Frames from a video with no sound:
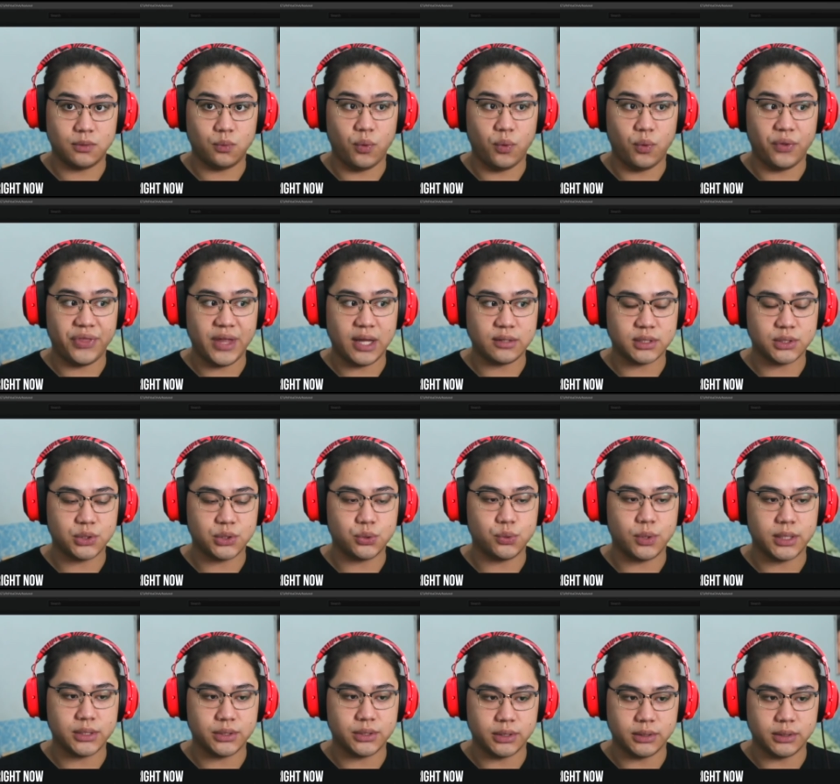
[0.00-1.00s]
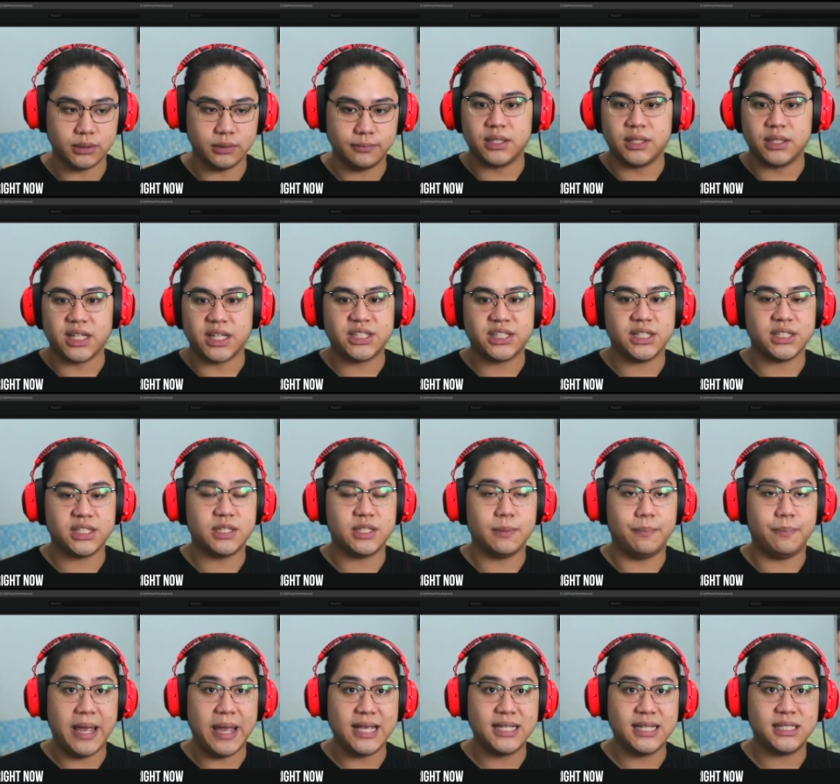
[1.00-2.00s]
1,200. That's just the
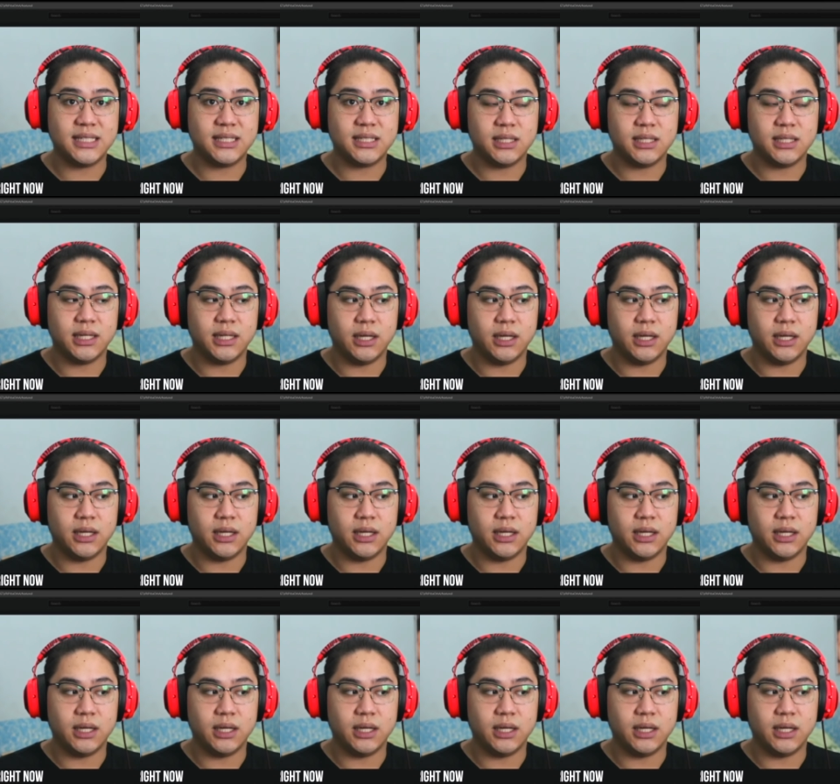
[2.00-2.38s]
base.